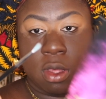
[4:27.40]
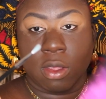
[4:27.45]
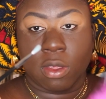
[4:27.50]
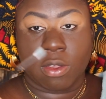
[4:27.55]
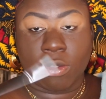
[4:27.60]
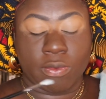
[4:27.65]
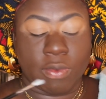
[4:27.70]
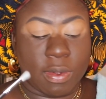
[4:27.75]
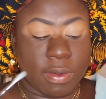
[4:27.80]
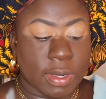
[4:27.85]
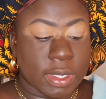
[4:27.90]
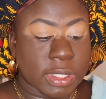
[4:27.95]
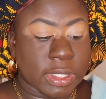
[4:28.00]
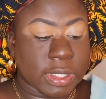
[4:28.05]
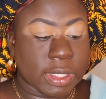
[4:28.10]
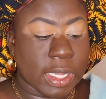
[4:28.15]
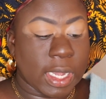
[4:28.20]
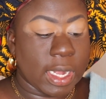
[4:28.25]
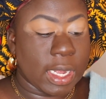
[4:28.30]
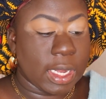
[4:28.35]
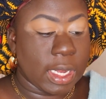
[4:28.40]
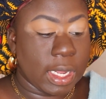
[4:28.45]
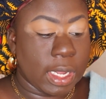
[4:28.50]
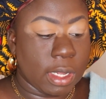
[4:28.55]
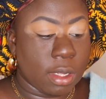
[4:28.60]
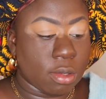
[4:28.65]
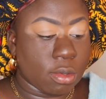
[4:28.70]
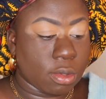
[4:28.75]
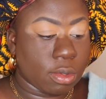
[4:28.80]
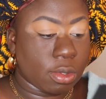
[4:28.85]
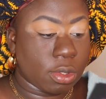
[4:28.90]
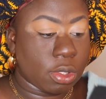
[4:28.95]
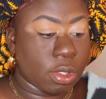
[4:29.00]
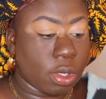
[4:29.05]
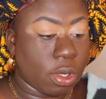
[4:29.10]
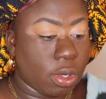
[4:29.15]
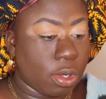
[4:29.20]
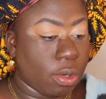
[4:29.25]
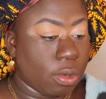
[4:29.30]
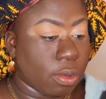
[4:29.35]
It's very tiny,
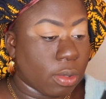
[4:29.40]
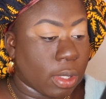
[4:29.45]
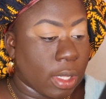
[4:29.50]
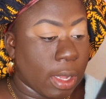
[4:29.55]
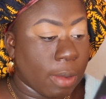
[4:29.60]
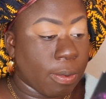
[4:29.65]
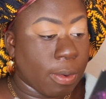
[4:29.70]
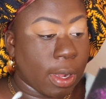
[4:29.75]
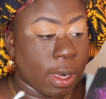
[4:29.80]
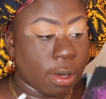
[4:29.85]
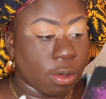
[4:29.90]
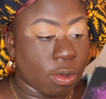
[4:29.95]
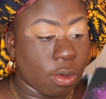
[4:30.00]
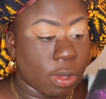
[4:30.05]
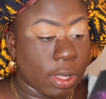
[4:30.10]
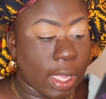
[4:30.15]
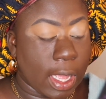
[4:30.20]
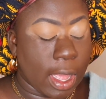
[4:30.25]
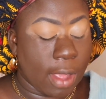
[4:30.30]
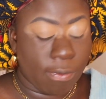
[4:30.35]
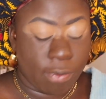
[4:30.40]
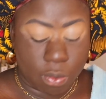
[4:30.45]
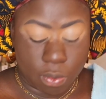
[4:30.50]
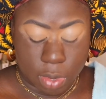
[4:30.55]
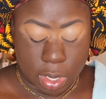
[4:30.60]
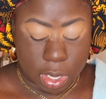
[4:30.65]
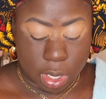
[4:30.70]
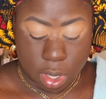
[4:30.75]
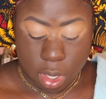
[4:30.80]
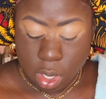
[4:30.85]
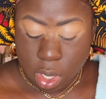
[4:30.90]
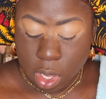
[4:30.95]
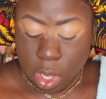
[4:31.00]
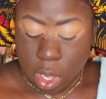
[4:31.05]
so the product don't get everywhere.